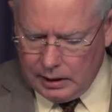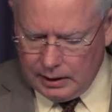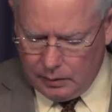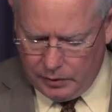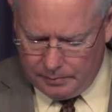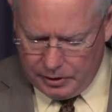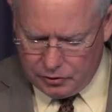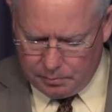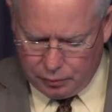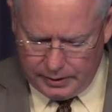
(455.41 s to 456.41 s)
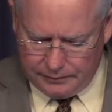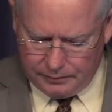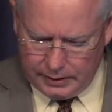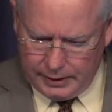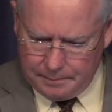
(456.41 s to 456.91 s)
I want to mention
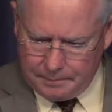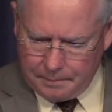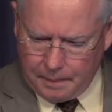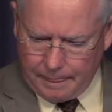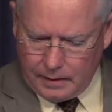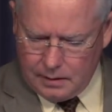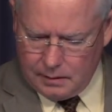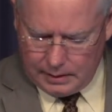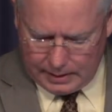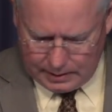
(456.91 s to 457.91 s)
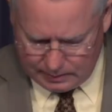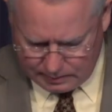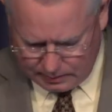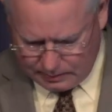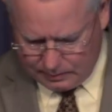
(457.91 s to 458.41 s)
briefly a
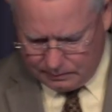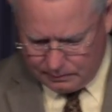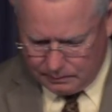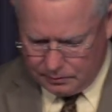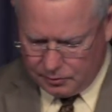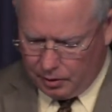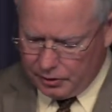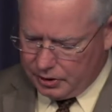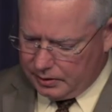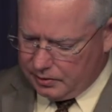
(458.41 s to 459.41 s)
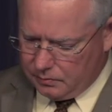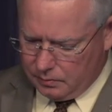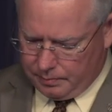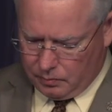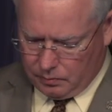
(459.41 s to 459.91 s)
Smart Justice
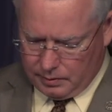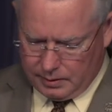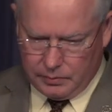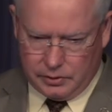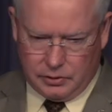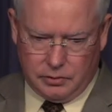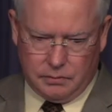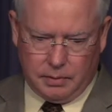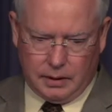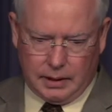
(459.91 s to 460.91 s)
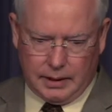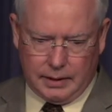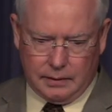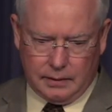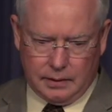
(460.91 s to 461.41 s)
report that was issued
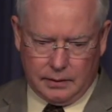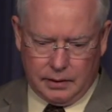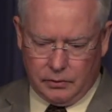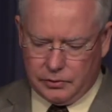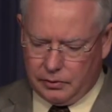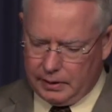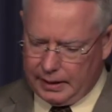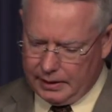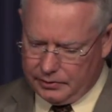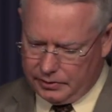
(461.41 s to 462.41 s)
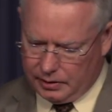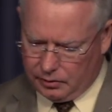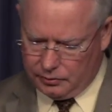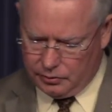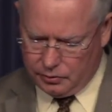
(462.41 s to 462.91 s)
by the Arizona
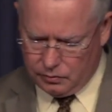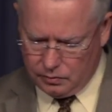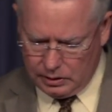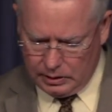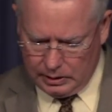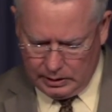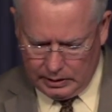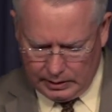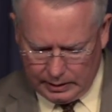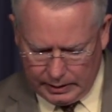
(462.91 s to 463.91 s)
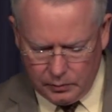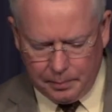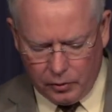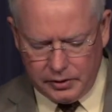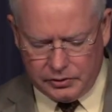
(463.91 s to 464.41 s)
ACLU. And the
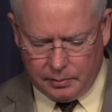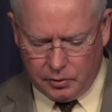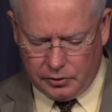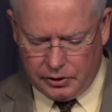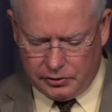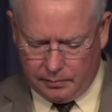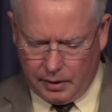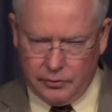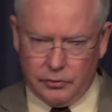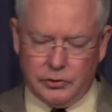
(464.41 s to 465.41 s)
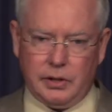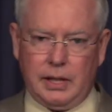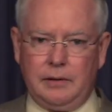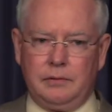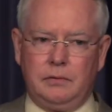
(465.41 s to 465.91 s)
report is similar to some others
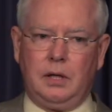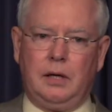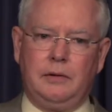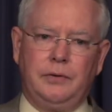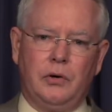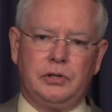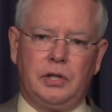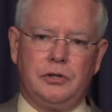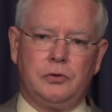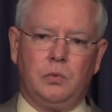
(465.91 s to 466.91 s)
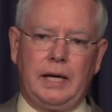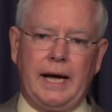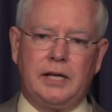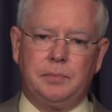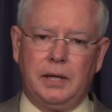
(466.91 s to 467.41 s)
that focus on just one
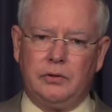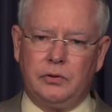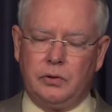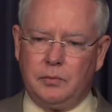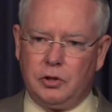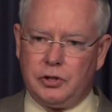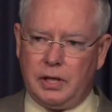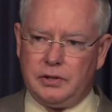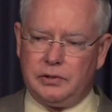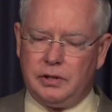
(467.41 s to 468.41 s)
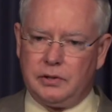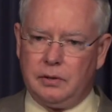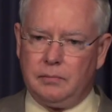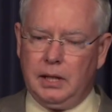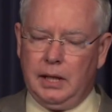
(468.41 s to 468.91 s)
aspect of the criminal justice
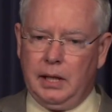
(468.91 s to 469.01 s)
system.